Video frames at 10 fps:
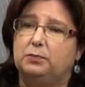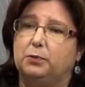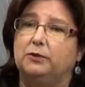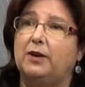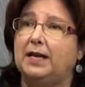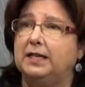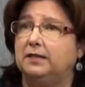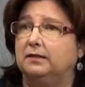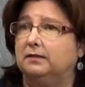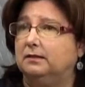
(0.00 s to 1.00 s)

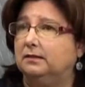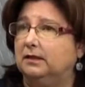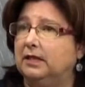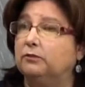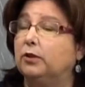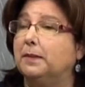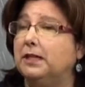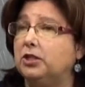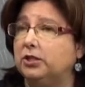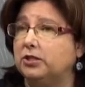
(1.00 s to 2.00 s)
providing
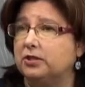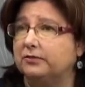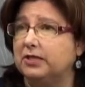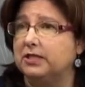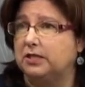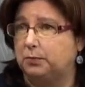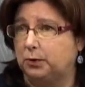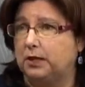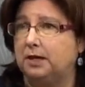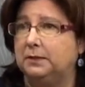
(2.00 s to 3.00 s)
information services
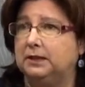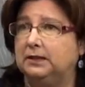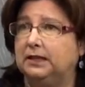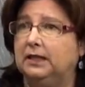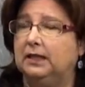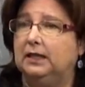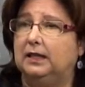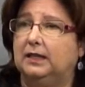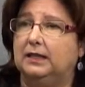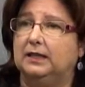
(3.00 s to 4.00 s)
predominantly
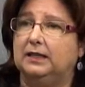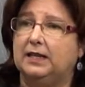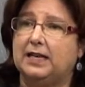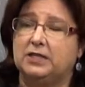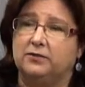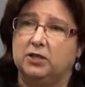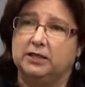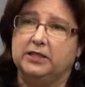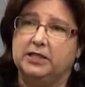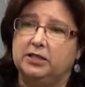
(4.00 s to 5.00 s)
as a
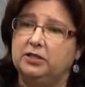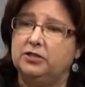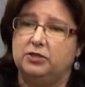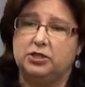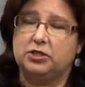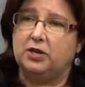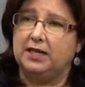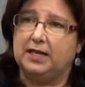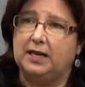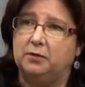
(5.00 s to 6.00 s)
volunteer, just
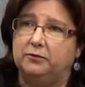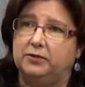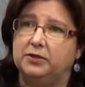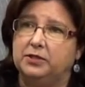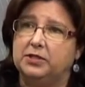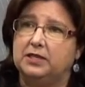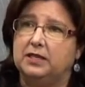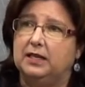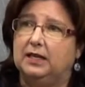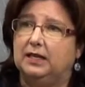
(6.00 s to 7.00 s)
trying to help folks
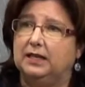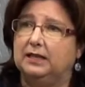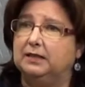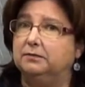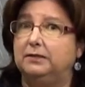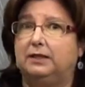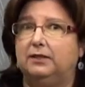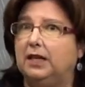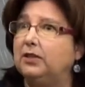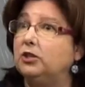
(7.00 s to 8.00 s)

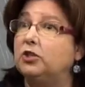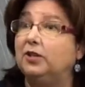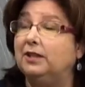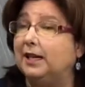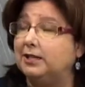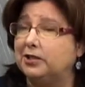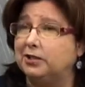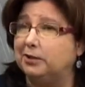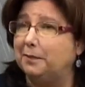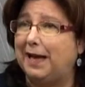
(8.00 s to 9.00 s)
get their streetlights
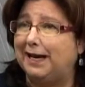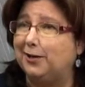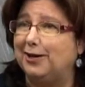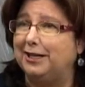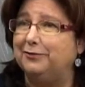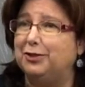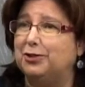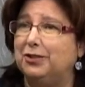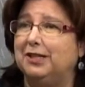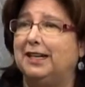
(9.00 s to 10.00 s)
turned back on if the
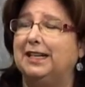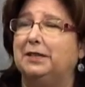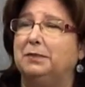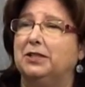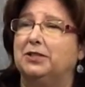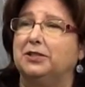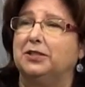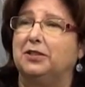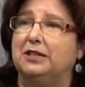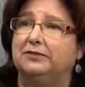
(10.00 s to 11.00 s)
streetlight had been
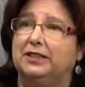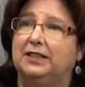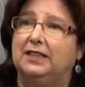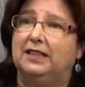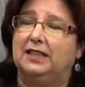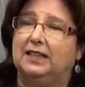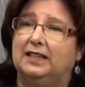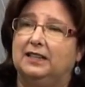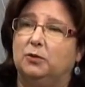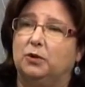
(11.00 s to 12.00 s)
turned off
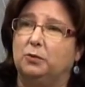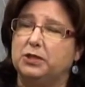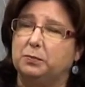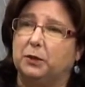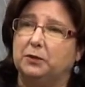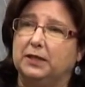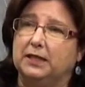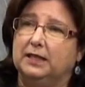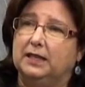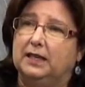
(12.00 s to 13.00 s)
or was broken.